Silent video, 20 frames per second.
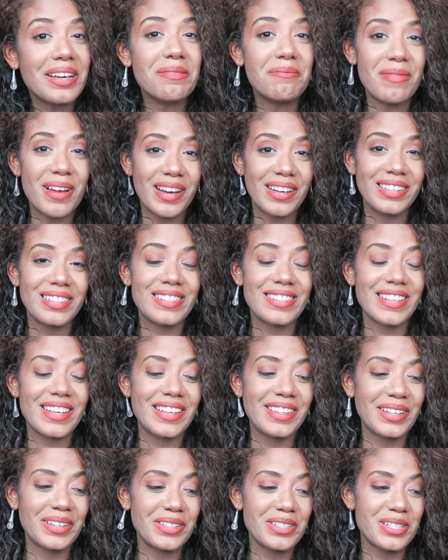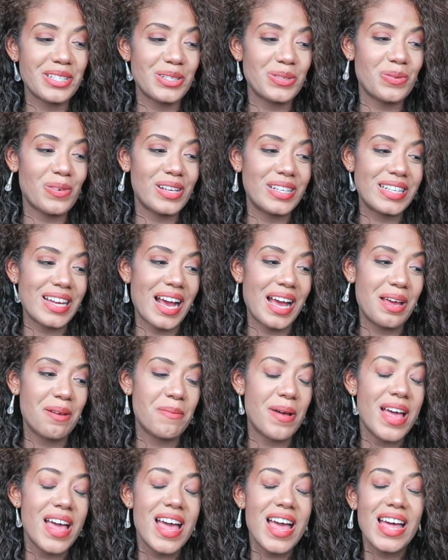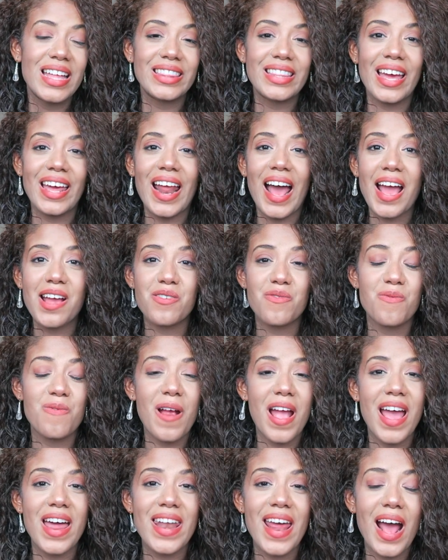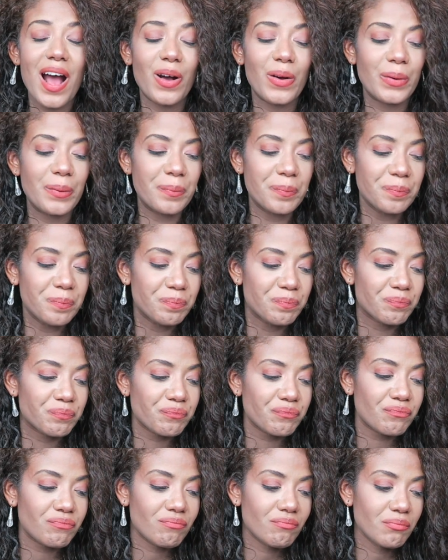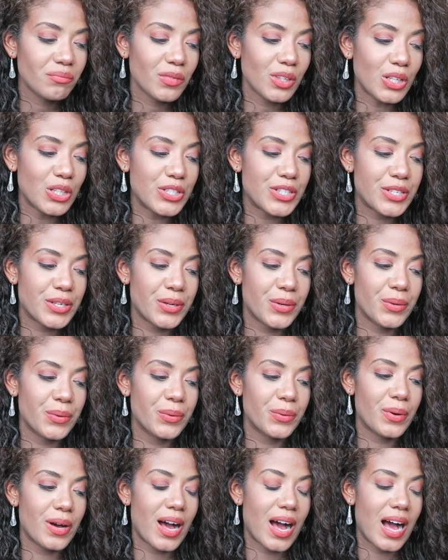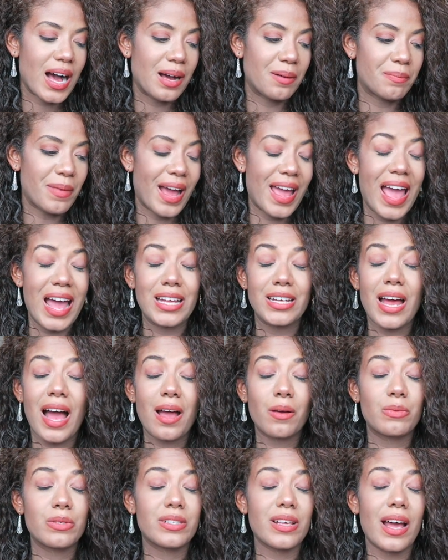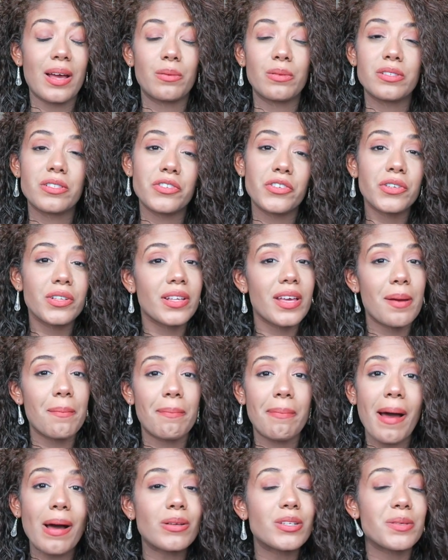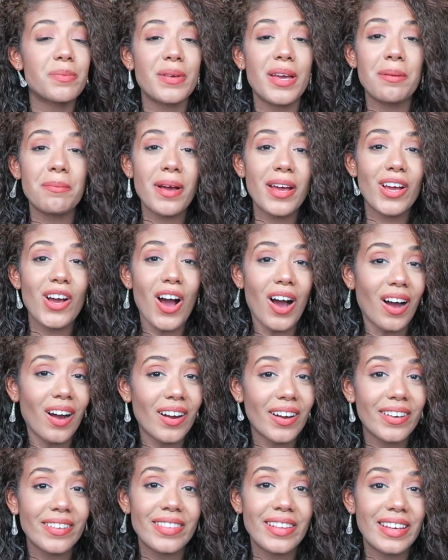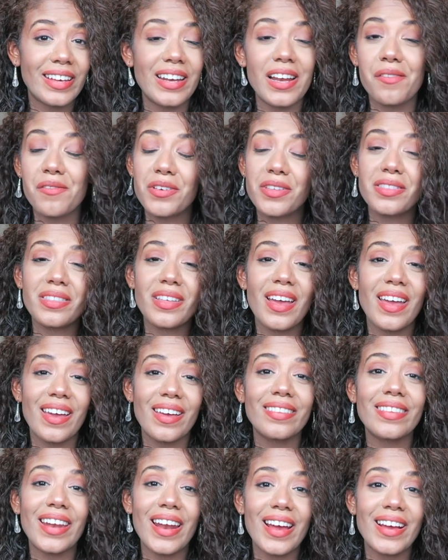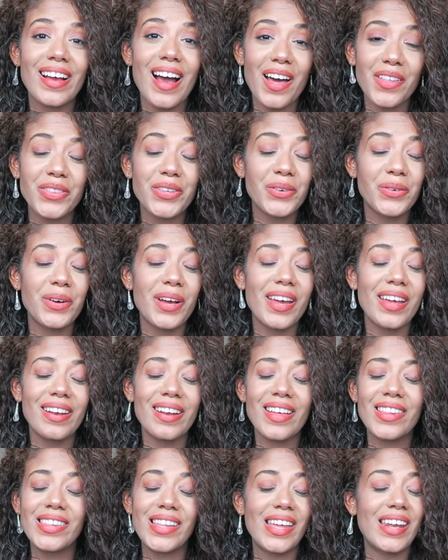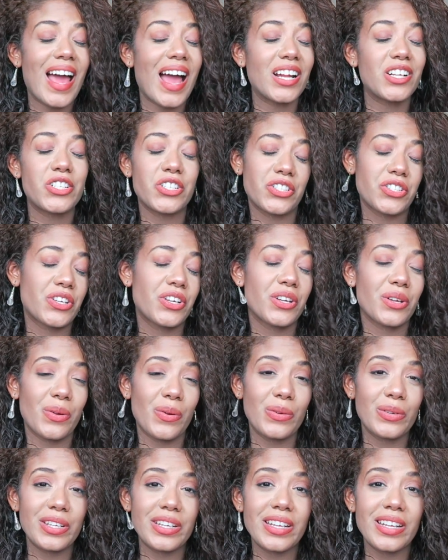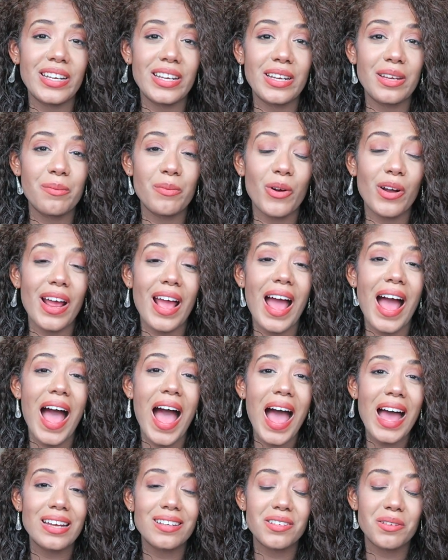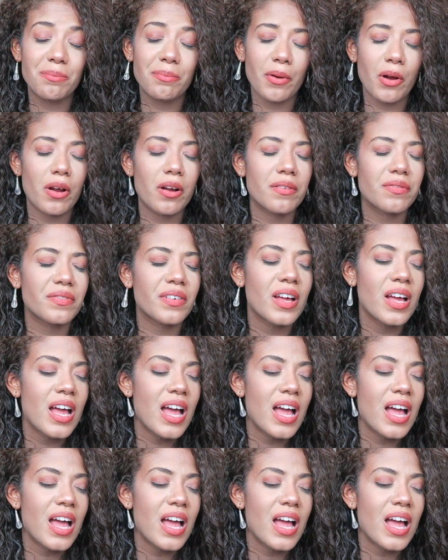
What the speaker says: embarrassing. There was this one time that I ran out to I was literally about to be at my car thinking everything that I got through it, and then I just couldn't hold it in anymore. I had to barf.